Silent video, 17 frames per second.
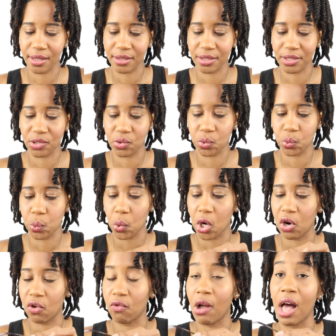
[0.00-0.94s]

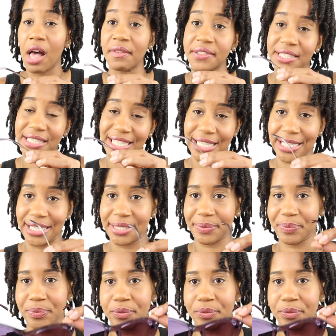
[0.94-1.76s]
Swarovski.